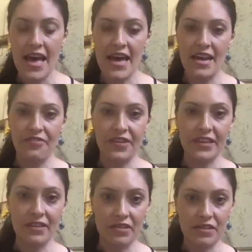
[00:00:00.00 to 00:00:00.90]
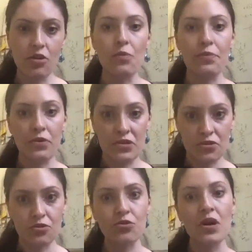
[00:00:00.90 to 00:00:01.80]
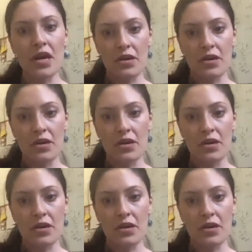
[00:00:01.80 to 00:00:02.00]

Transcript: and I think there is scope also